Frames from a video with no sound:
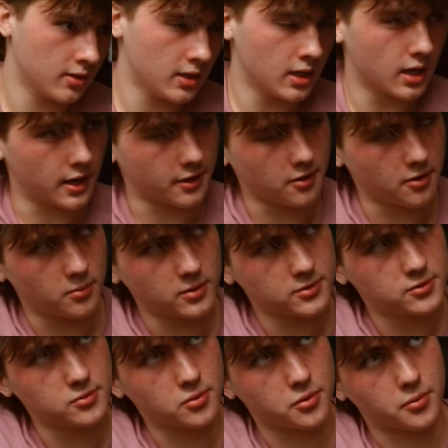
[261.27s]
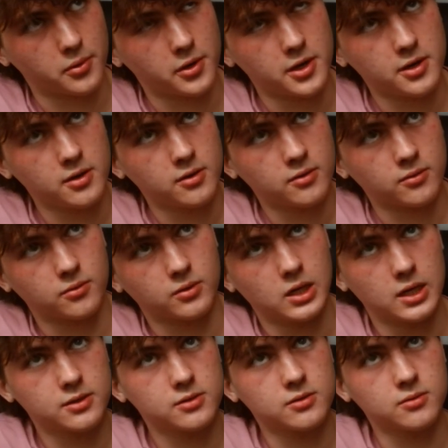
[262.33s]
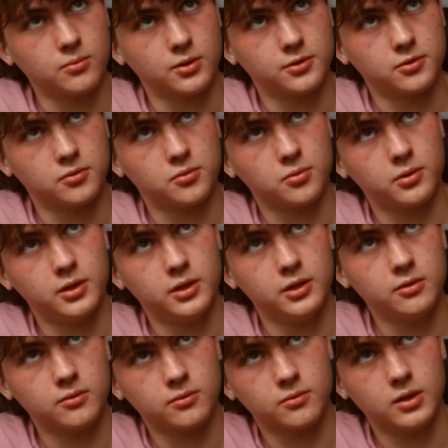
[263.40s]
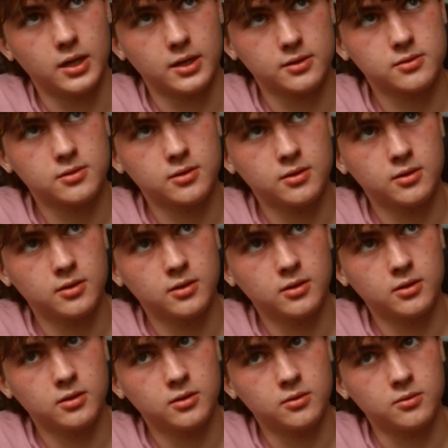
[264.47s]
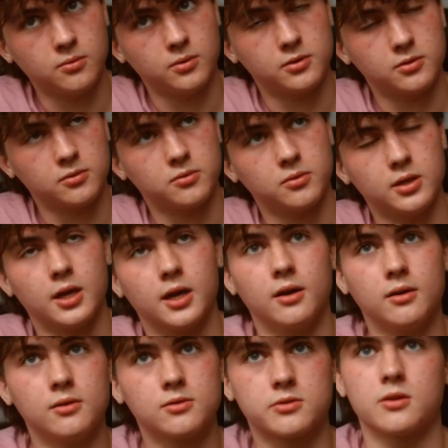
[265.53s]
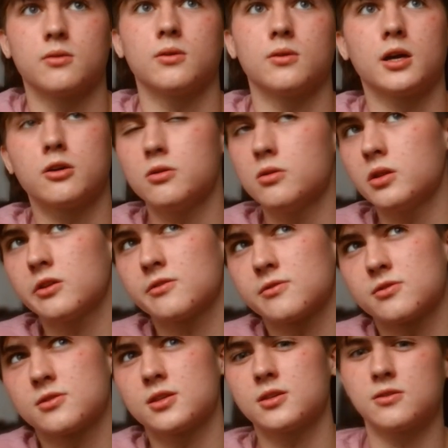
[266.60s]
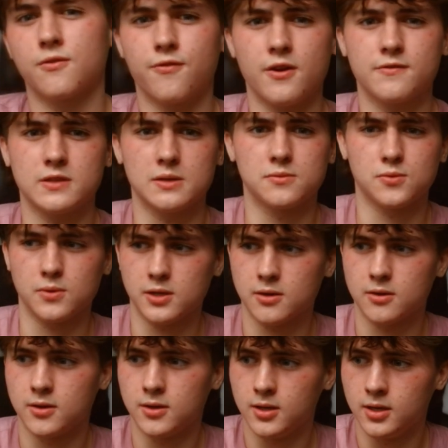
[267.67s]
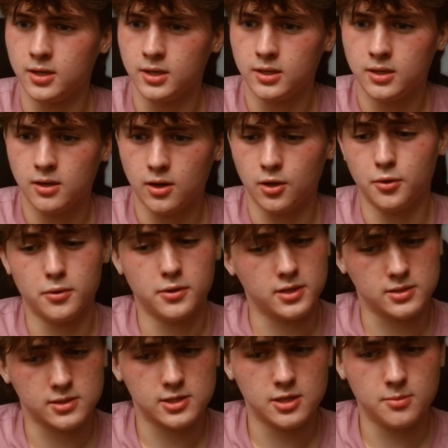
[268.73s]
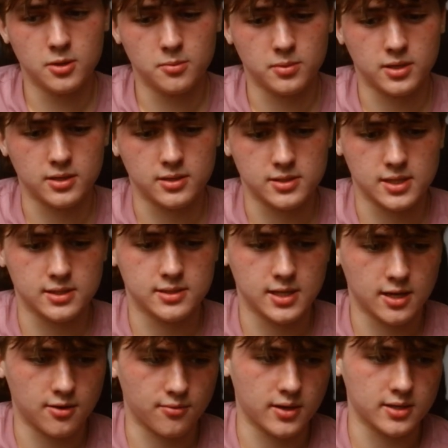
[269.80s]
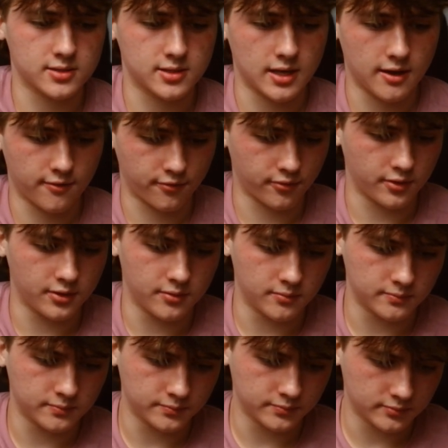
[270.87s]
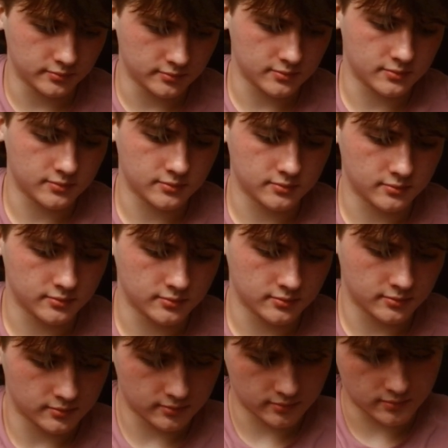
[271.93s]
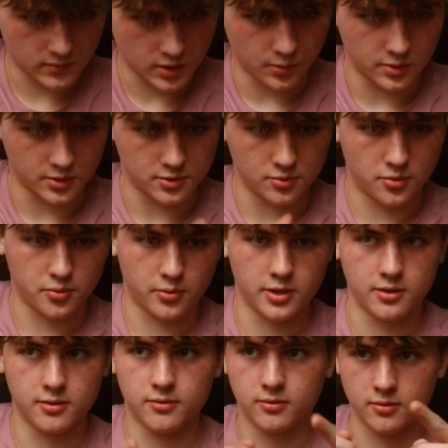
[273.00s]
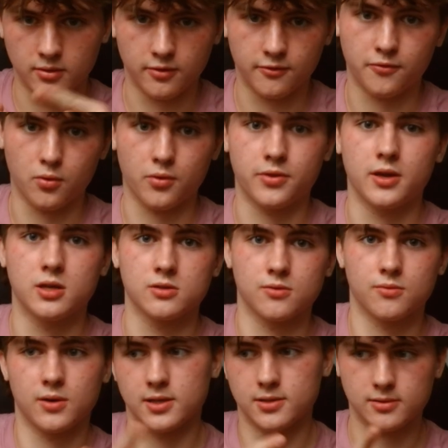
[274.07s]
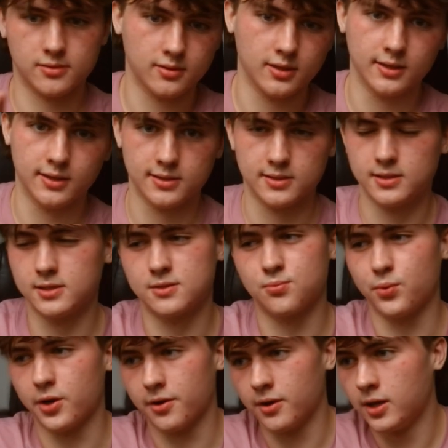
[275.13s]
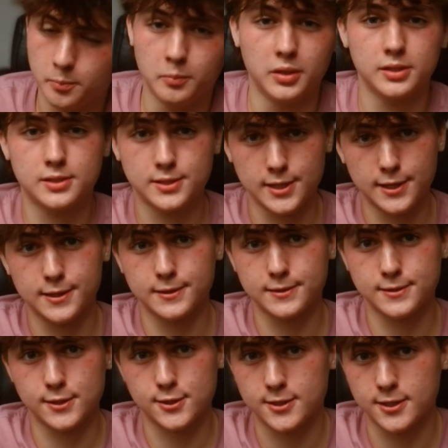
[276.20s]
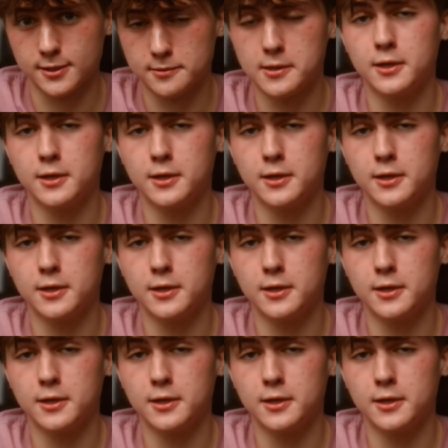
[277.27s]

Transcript: I go 1, 2, 3, rest. 1, 2, 3, rest. 1, 2, 3, yeah. So I go like 6 to 5 times a week. Although it doesn't seem it because I take a rest every 1, 2, 3. The 4th day is a rest. It's weird. But stay consistent.